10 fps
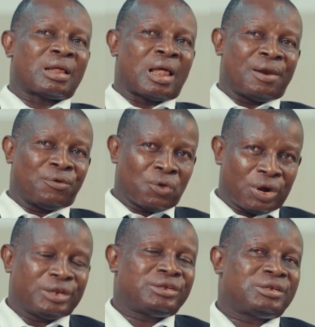and
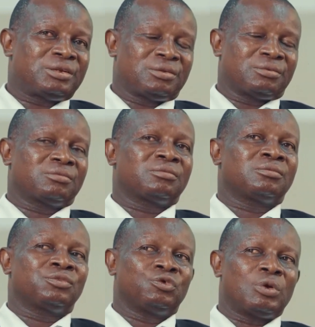knowledge.
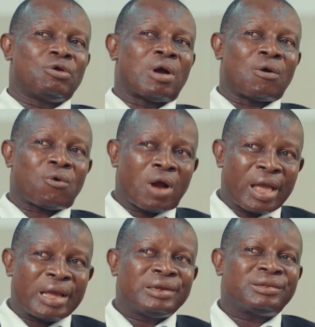When you
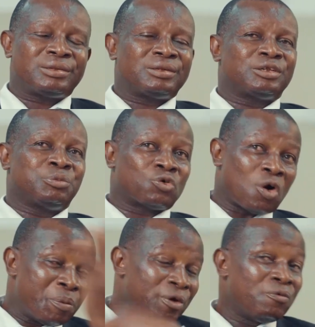acquire it, it
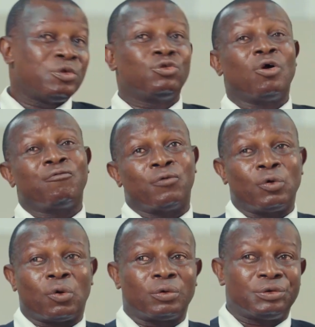becomes a wisdom
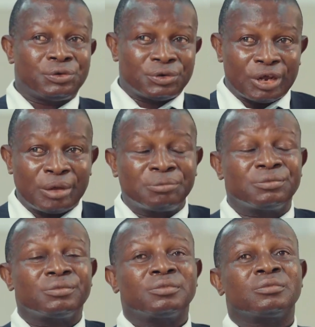for them.
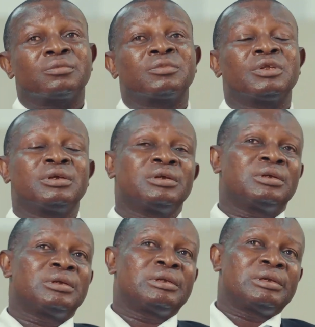
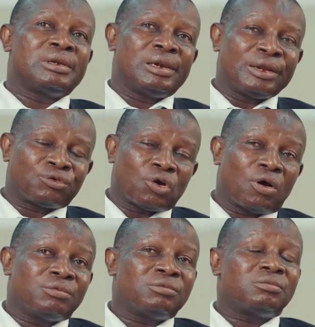Later
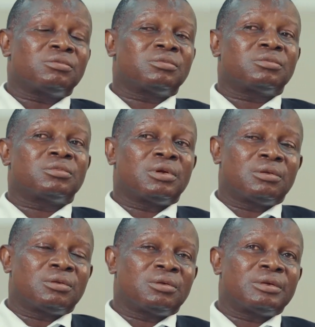on,
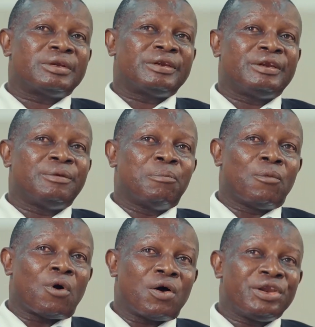the
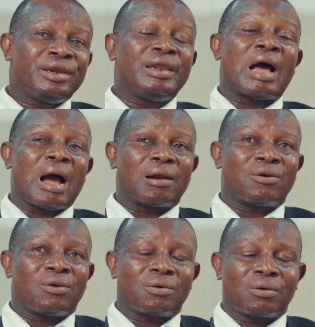money they
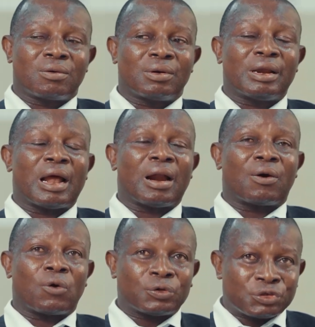are
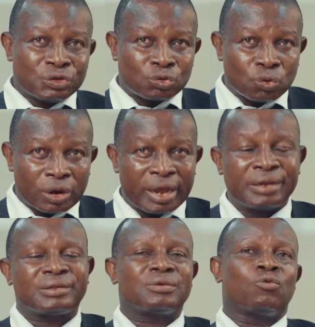rushing to
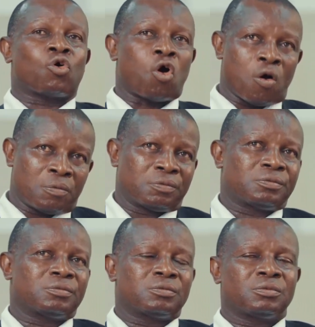get will come.
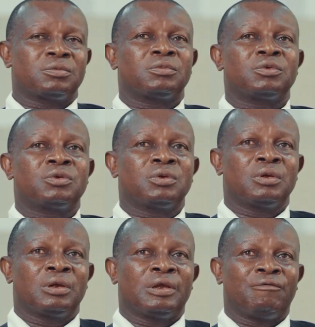
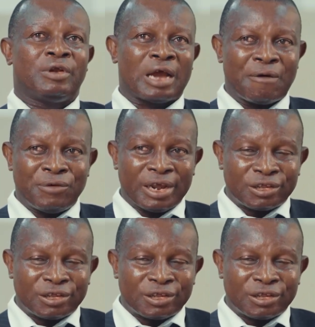They have the